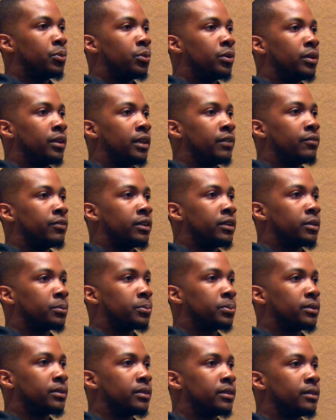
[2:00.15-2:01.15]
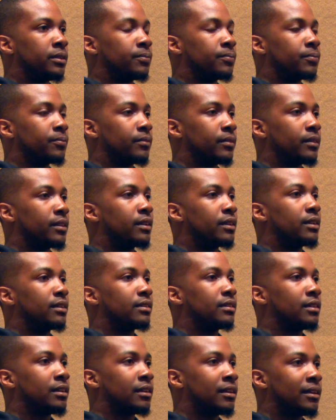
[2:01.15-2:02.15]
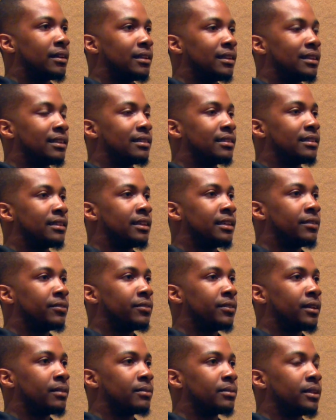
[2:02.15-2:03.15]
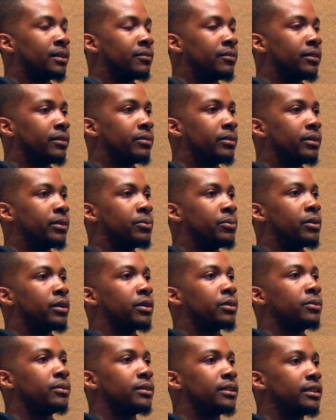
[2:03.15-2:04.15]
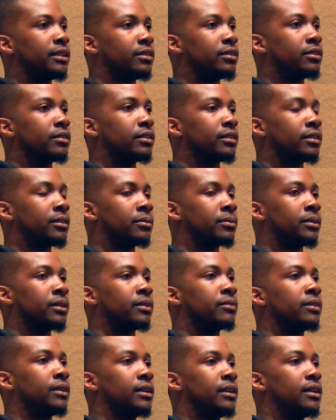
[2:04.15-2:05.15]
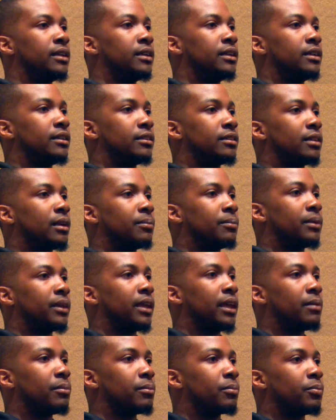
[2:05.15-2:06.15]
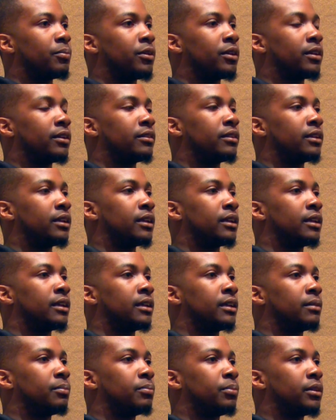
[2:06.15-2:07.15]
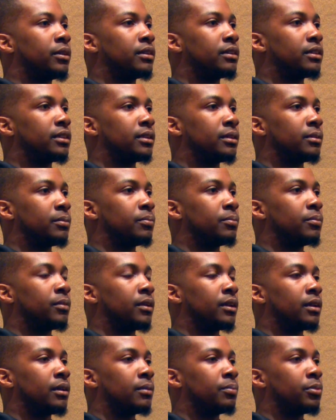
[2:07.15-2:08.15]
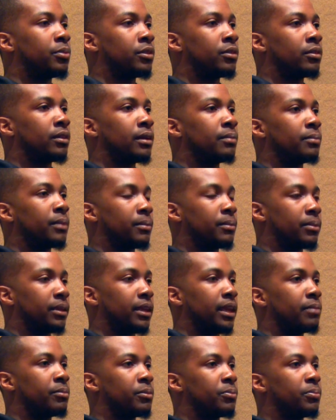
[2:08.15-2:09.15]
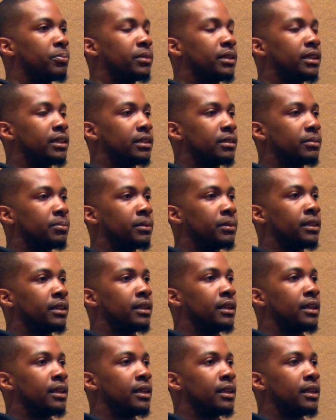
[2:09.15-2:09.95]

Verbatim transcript: we'll give one hundred percent. I said, all right, let's see if, you know what I'm saying, if they really walk on what they talking or whatever. So I became part of the uh, partnership uh, program. I became a participant